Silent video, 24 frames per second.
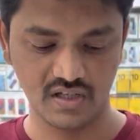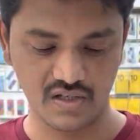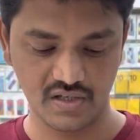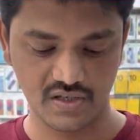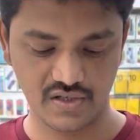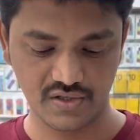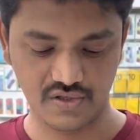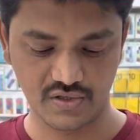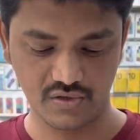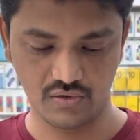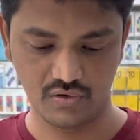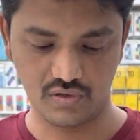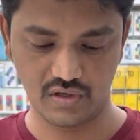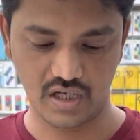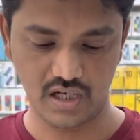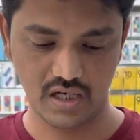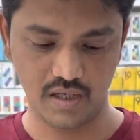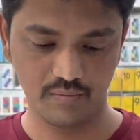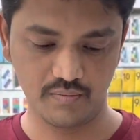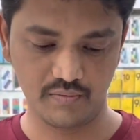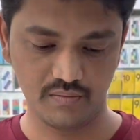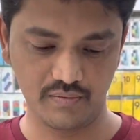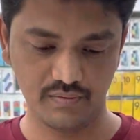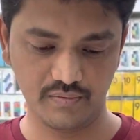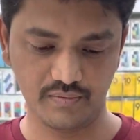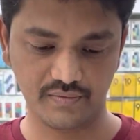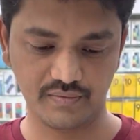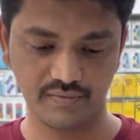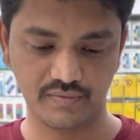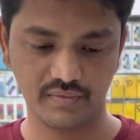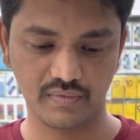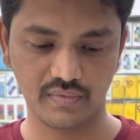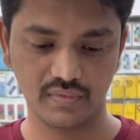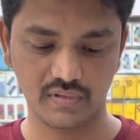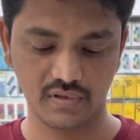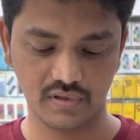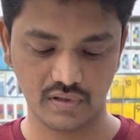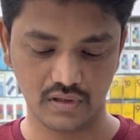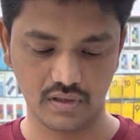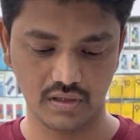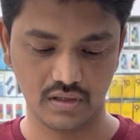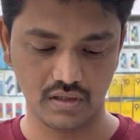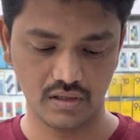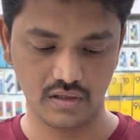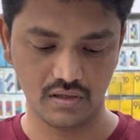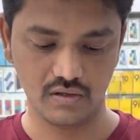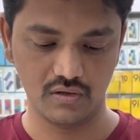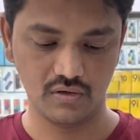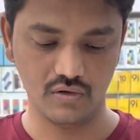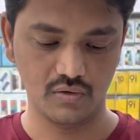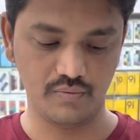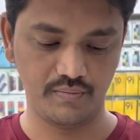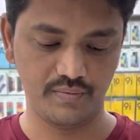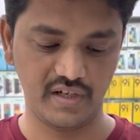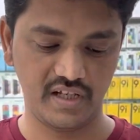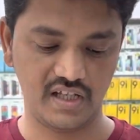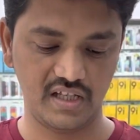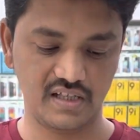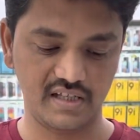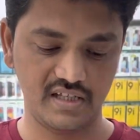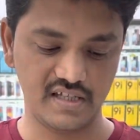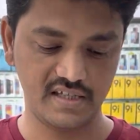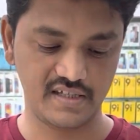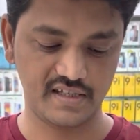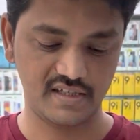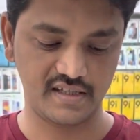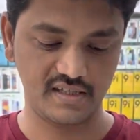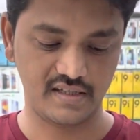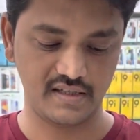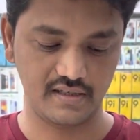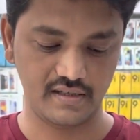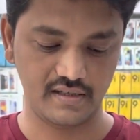So I am opening this.